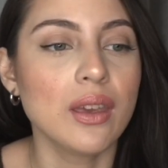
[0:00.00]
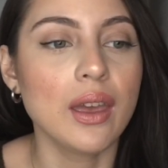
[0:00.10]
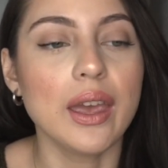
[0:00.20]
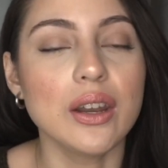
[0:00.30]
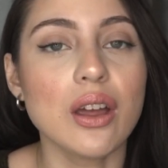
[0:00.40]

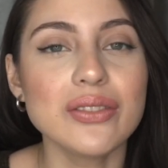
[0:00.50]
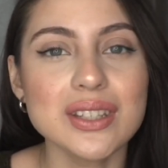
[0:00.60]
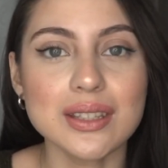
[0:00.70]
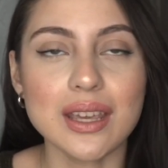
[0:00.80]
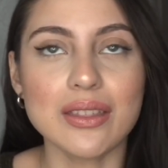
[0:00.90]
And
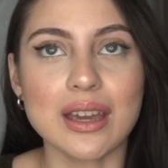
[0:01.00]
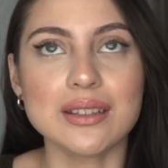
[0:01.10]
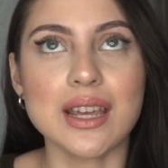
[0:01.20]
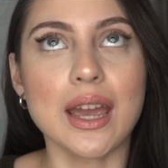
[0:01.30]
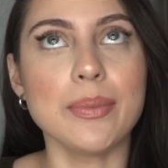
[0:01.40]
obviously at
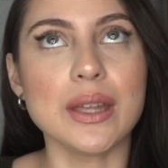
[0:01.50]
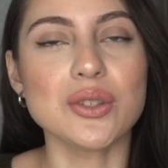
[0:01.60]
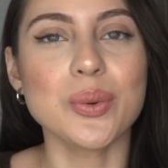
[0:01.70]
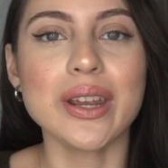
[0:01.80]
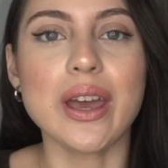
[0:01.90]
that time,
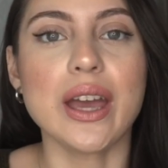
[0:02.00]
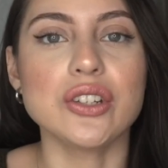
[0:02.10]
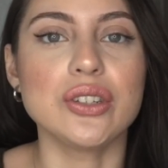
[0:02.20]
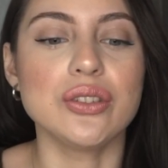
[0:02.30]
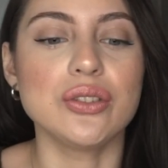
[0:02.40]
that's when I
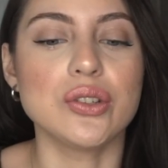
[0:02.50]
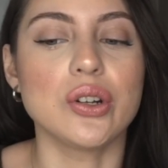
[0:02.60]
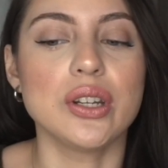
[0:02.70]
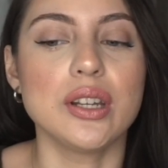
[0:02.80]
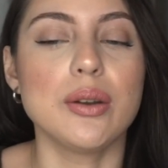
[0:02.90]
actually
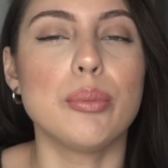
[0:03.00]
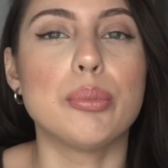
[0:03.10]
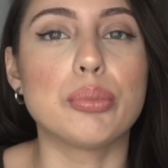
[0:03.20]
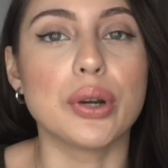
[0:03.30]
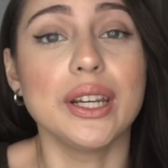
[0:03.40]
started
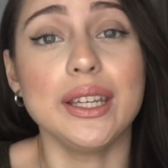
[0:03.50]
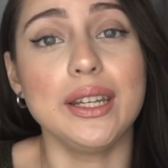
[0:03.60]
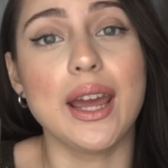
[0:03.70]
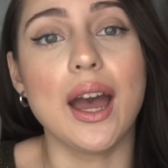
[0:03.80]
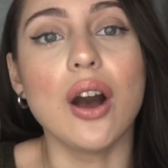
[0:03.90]

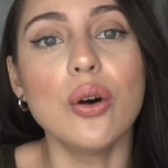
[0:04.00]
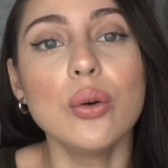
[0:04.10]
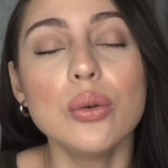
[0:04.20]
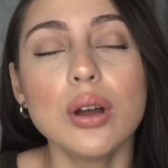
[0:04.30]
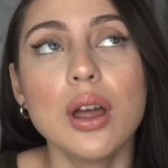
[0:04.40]
breaking
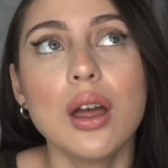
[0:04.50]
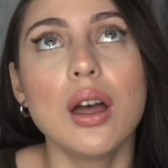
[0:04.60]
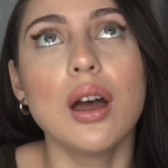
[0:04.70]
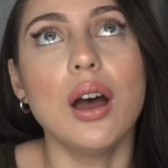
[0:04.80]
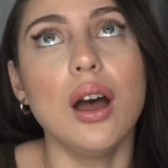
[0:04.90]
out.
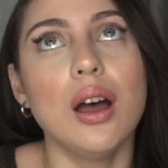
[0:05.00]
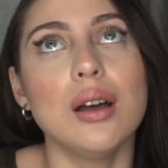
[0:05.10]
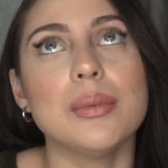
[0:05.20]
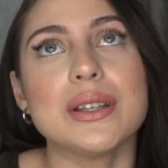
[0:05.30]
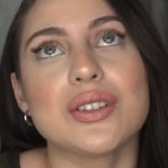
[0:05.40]

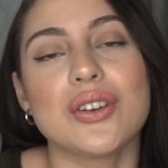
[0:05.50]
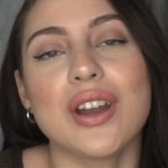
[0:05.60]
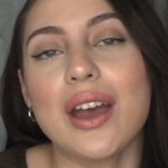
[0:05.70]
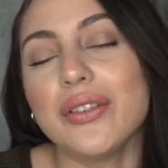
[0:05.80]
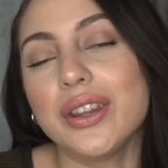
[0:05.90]
I
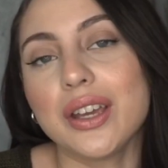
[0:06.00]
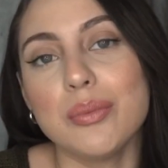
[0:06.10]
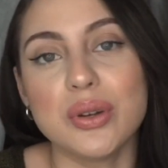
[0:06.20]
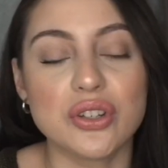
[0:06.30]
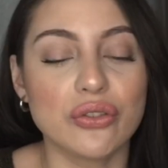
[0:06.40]
started having like
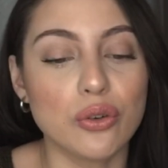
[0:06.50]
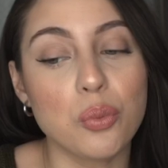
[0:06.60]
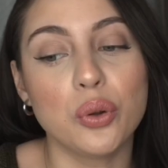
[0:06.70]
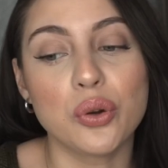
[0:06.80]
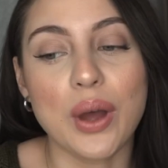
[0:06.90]
a bunch of
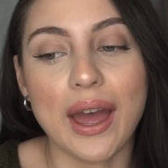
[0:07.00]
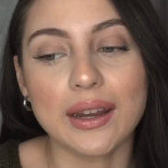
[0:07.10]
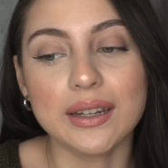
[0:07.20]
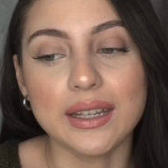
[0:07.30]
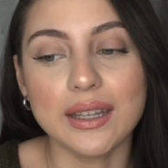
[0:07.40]
hormonal
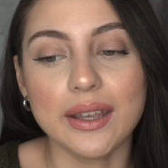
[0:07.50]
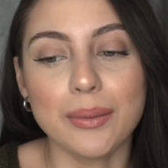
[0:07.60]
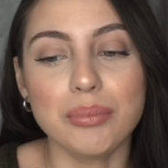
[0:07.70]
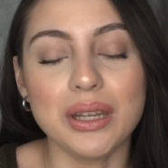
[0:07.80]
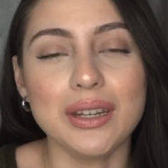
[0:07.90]
acne,
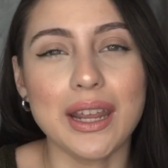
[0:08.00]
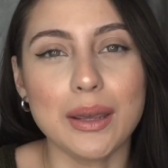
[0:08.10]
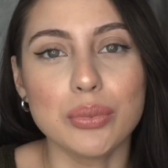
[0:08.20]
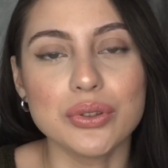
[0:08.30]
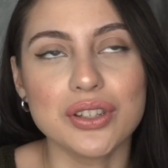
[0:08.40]
and being
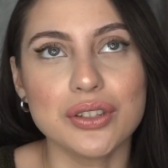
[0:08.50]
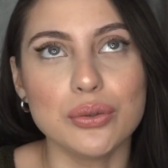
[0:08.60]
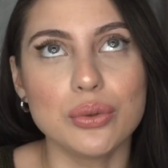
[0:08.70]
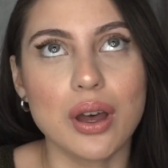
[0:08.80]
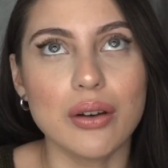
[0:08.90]
able
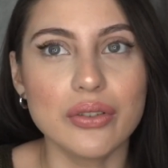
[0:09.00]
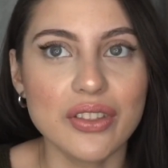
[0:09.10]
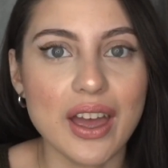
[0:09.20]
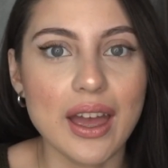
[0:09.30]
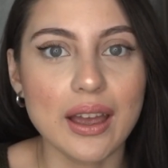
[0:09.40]
to cover
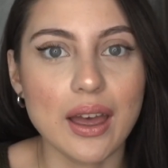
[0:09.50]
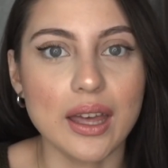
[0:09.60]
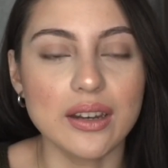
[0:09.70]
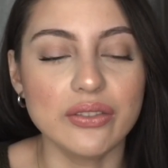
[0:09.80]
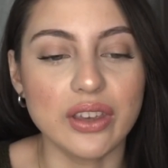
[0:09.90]
that
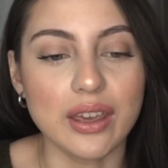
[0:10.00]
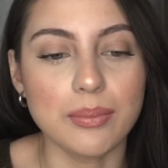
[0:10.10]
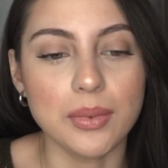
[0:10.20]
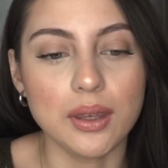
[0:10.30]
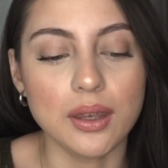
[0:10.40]
kind of
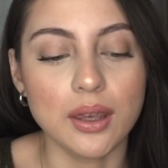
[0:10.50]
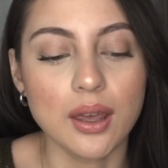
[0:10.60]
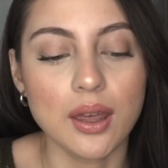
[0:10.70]
gave me